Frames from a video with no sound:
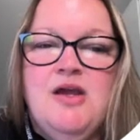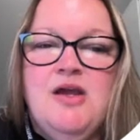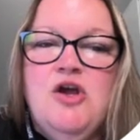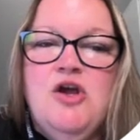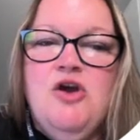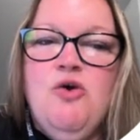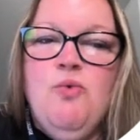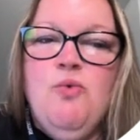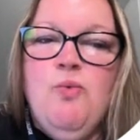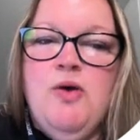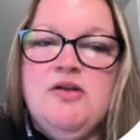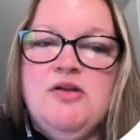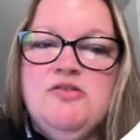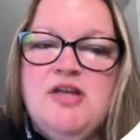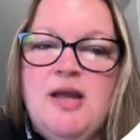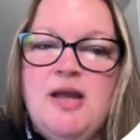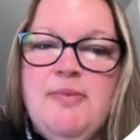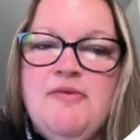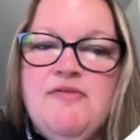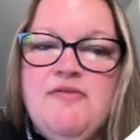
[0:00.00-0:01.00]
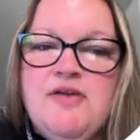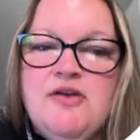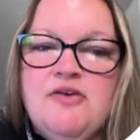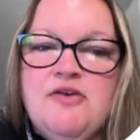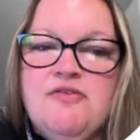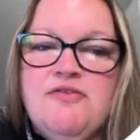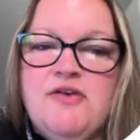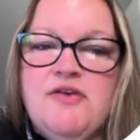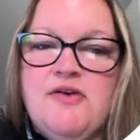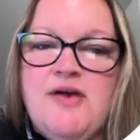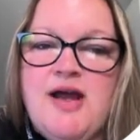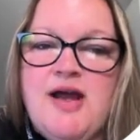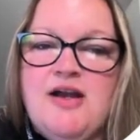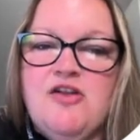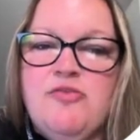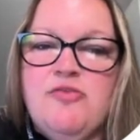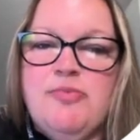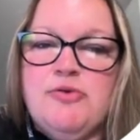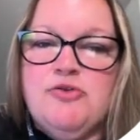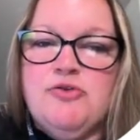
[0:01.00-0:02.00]
One type of interferon
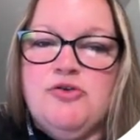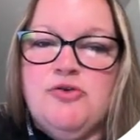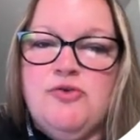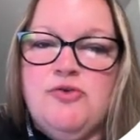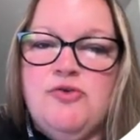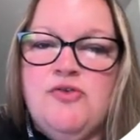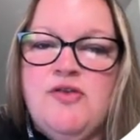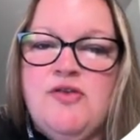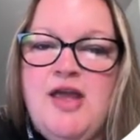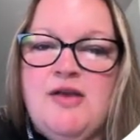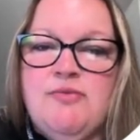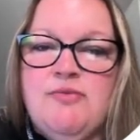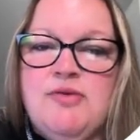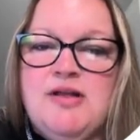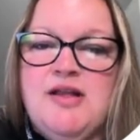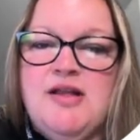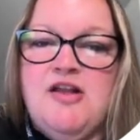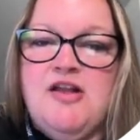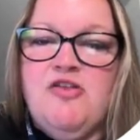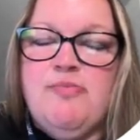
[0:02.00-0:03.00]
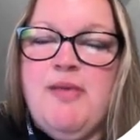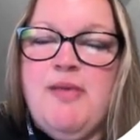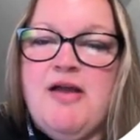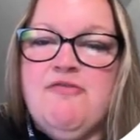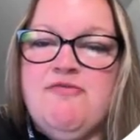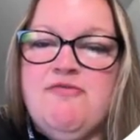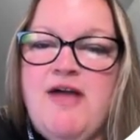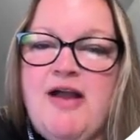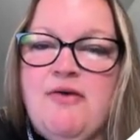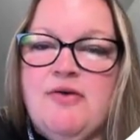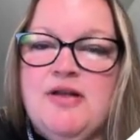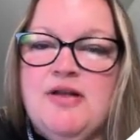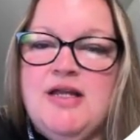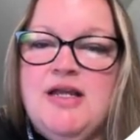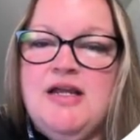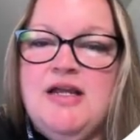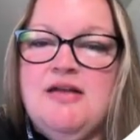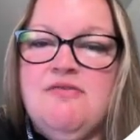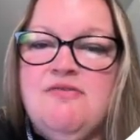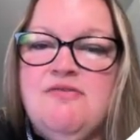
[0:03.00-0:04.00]
is produced and released by
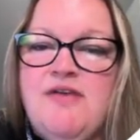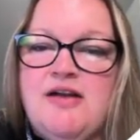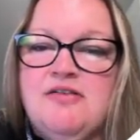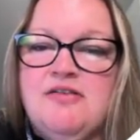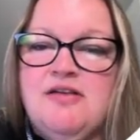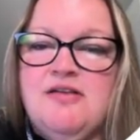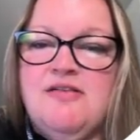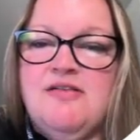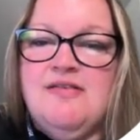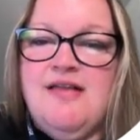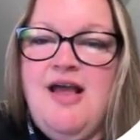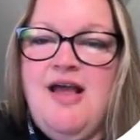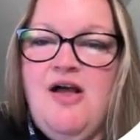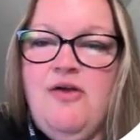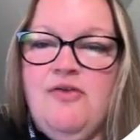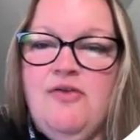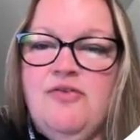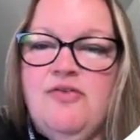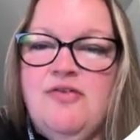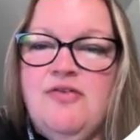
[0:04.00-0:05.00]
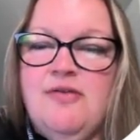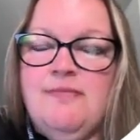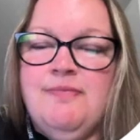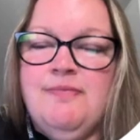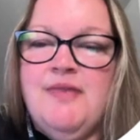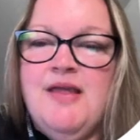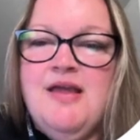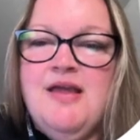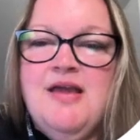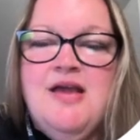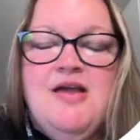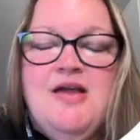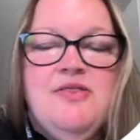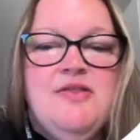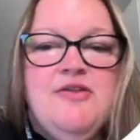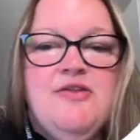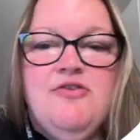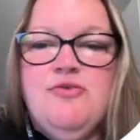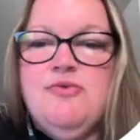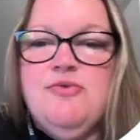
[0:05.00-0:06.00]
virally infected cells.
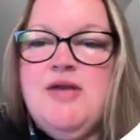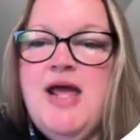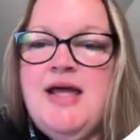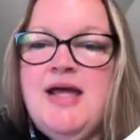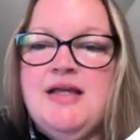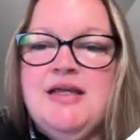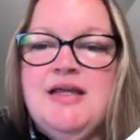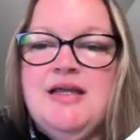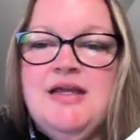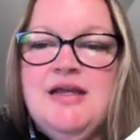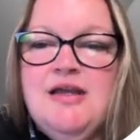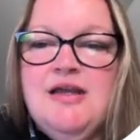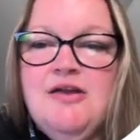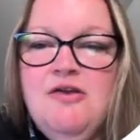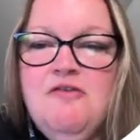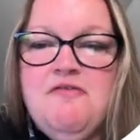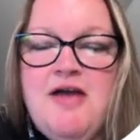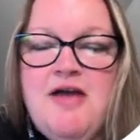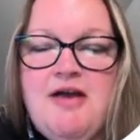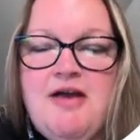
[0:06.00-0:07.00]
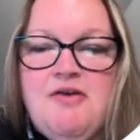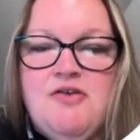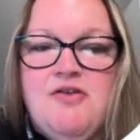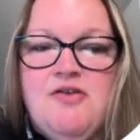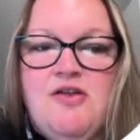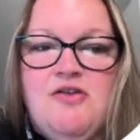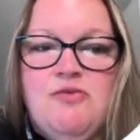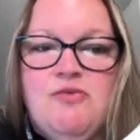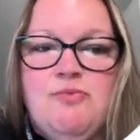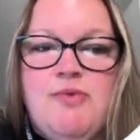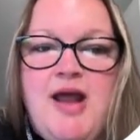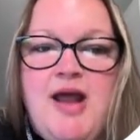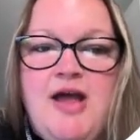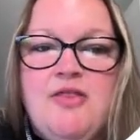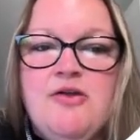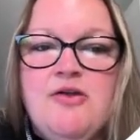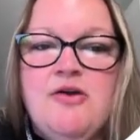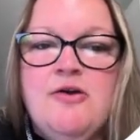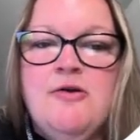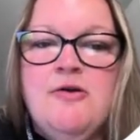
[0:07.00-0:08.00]
These do not kill viruses,
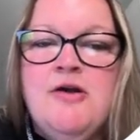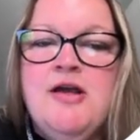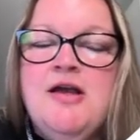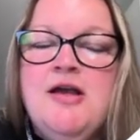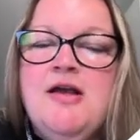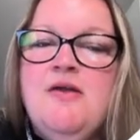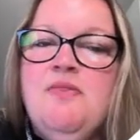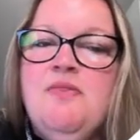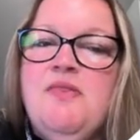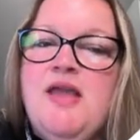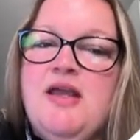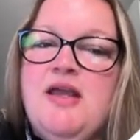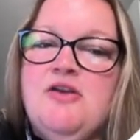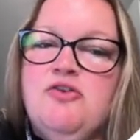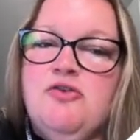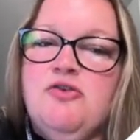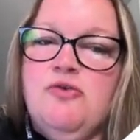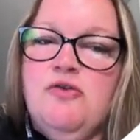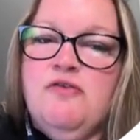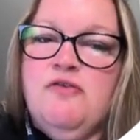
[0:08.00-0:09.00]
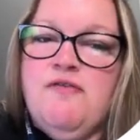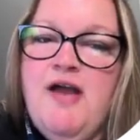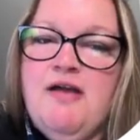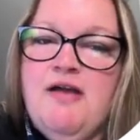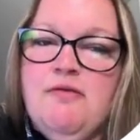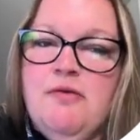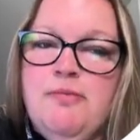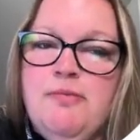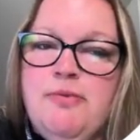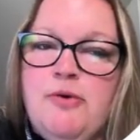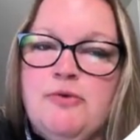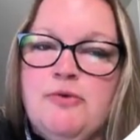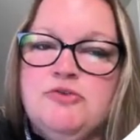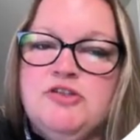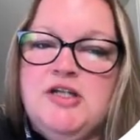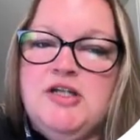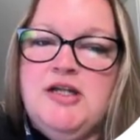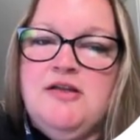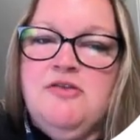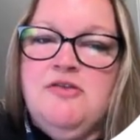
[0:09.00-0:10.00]
rather, they induce viral
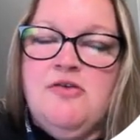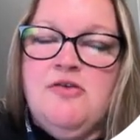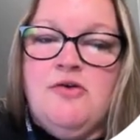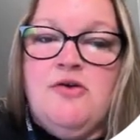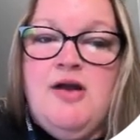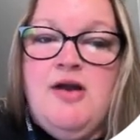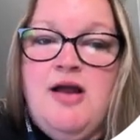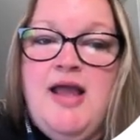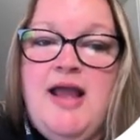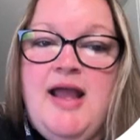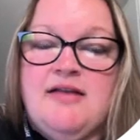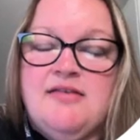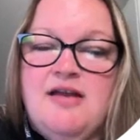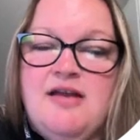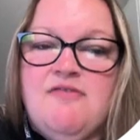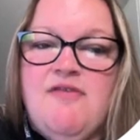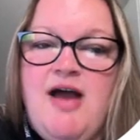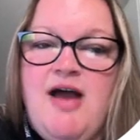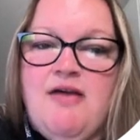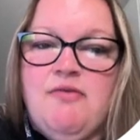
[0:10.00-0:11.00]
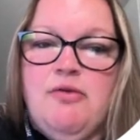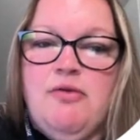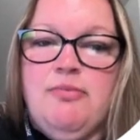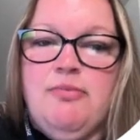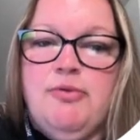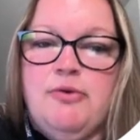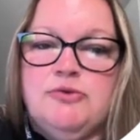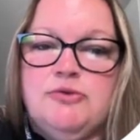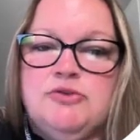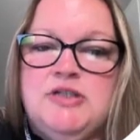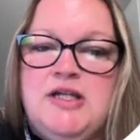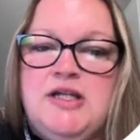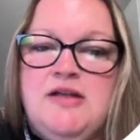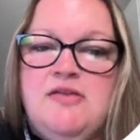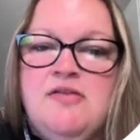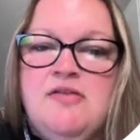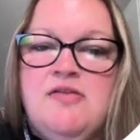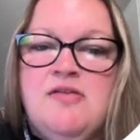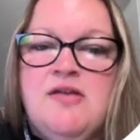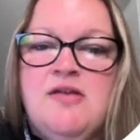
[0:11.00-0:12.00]
proteins or antiviral
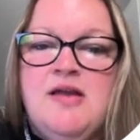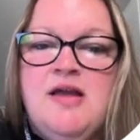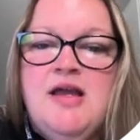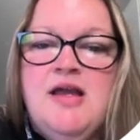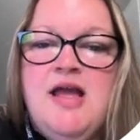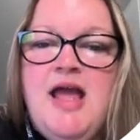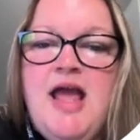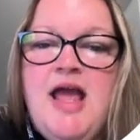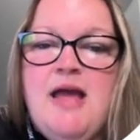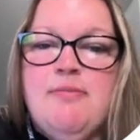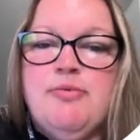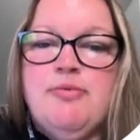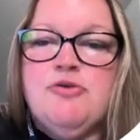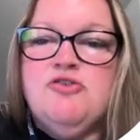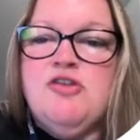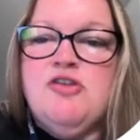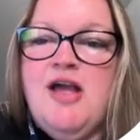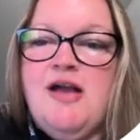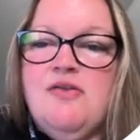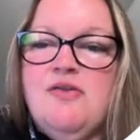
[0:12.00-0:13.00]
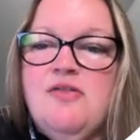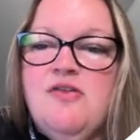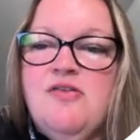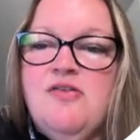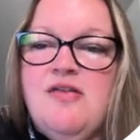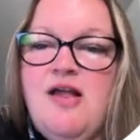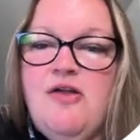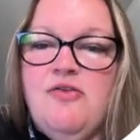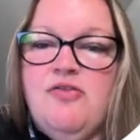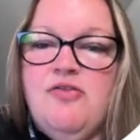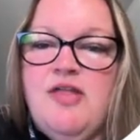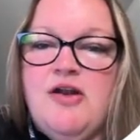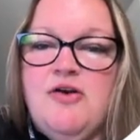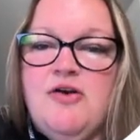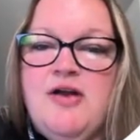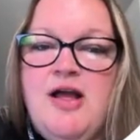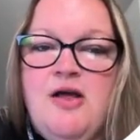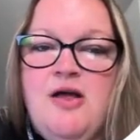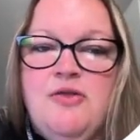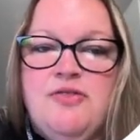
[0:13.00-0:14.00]
proteins and protect the cells that
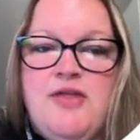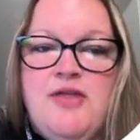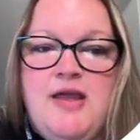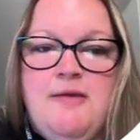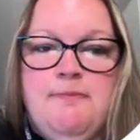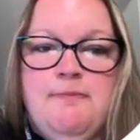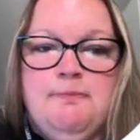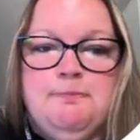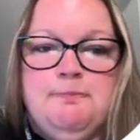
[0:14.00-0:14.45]
are healthy.